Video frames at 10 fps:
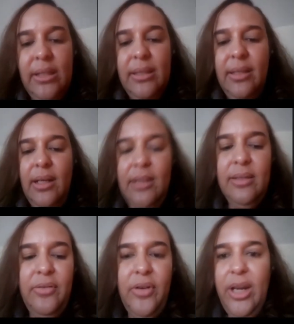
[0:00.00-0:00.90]
to say that
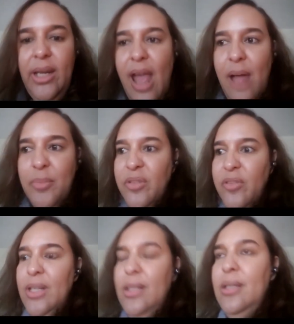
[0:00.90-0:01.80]
it's a very
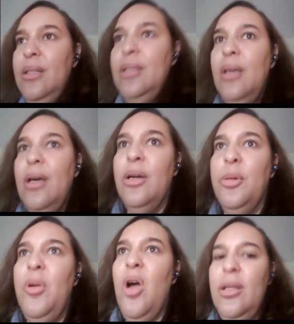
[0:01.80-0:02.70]
captivating
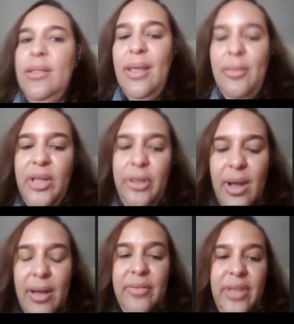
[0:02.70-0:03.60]
concept that you
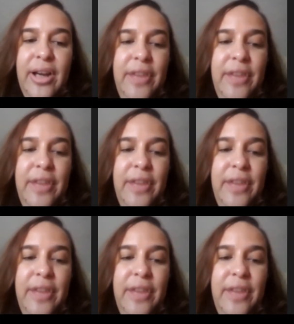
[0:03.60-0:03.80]
have there.